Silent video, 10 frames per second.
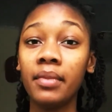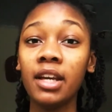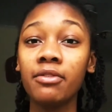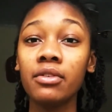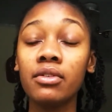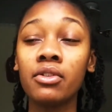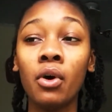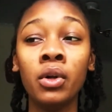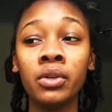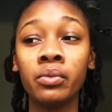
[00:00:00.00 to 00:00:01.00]
if the
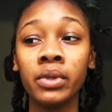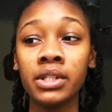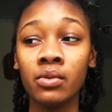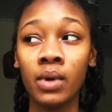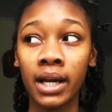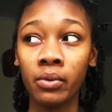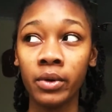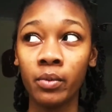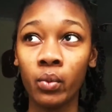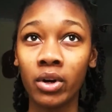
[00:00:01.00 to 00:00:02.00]
only reason why it
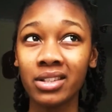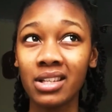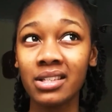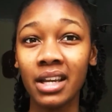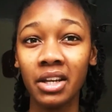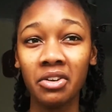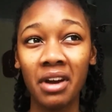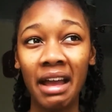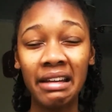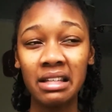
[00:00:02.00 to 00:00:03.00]
would work to say it in
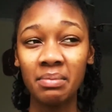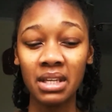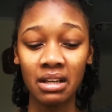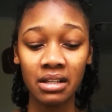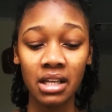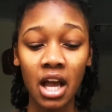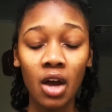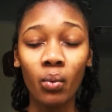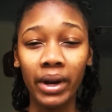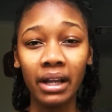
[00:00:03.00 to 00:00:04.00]
your head is because
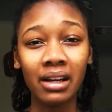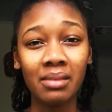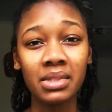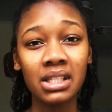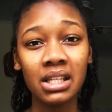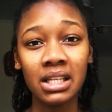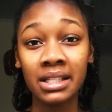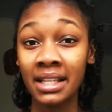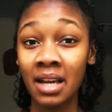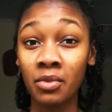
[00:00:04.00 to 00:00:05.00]
when it comes to the
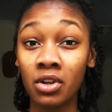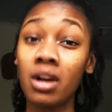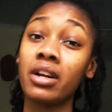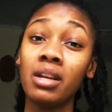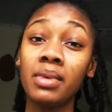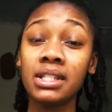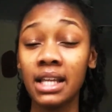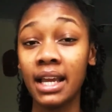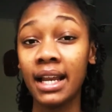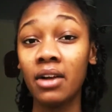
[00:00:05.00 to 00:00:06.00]
exam, you're not going to be
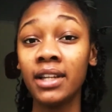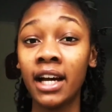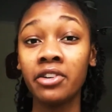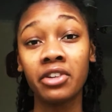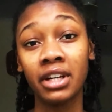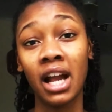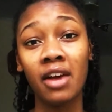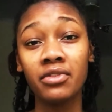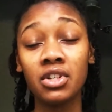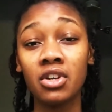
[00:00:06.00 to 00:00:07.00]
saying it out loud. You're going to
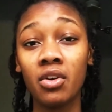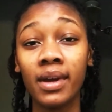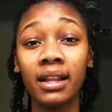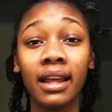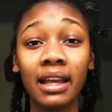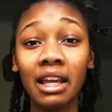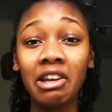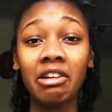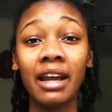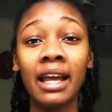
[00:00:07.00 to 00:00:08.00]
have to know it like
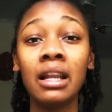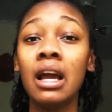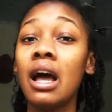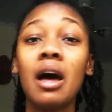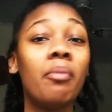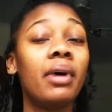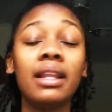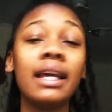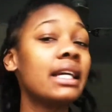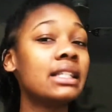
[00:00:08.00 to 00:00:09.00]
in your head.
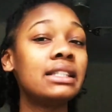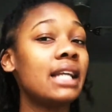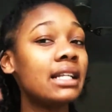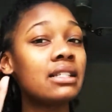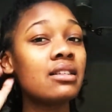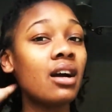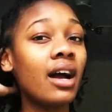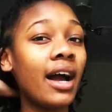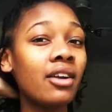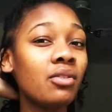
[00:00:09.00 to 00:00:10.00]
But like that's
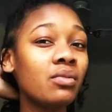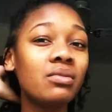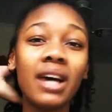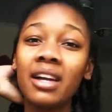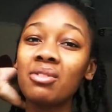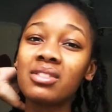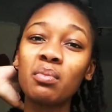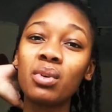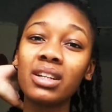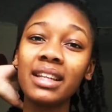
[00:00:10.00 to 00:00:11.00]
not. I don't
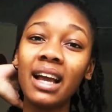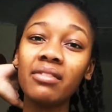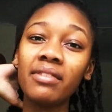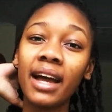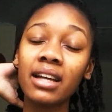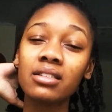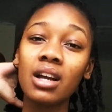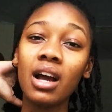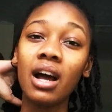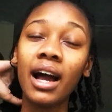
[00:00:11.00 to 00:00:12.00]
support that fact.
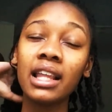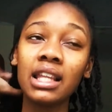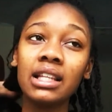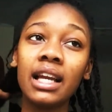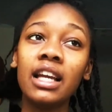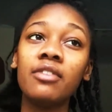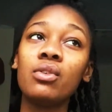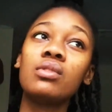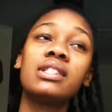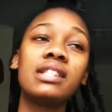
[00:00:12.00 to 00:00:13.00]
I think that
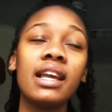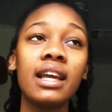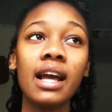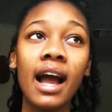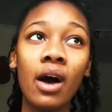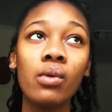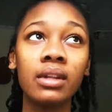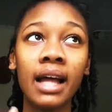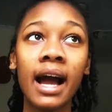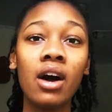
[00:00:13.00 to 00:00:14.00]
if you say it
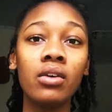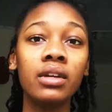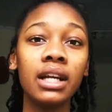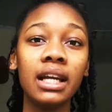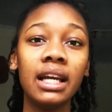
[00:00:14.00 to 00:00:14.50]
out loud,